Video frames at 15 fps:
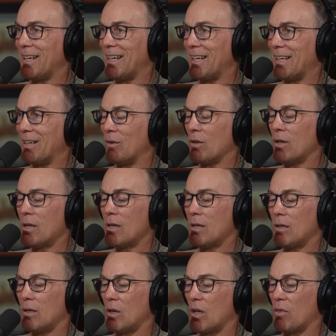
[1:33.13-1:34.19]
And,
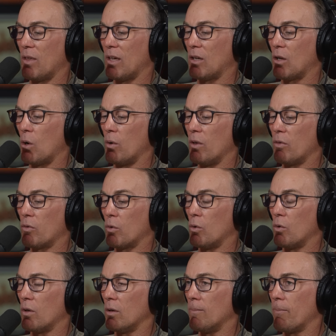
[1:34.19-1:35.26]
you know, I think going
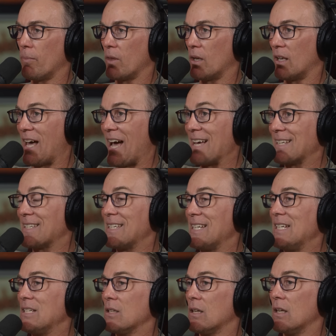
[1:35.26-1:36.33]
through the last
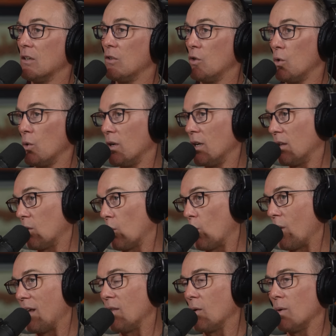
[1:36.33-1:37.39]
season and doing it the
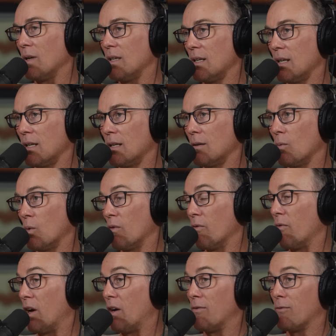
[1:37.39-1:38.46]
way that we did it, we're
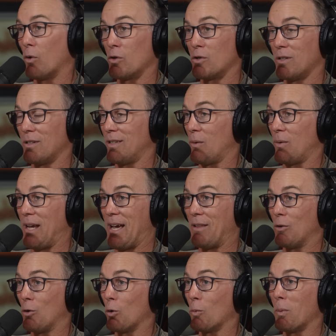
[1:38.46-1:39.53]
very fortunate that we had
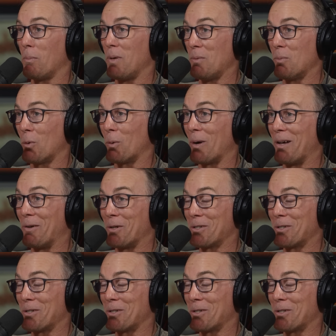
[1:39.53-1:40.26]
the group of people around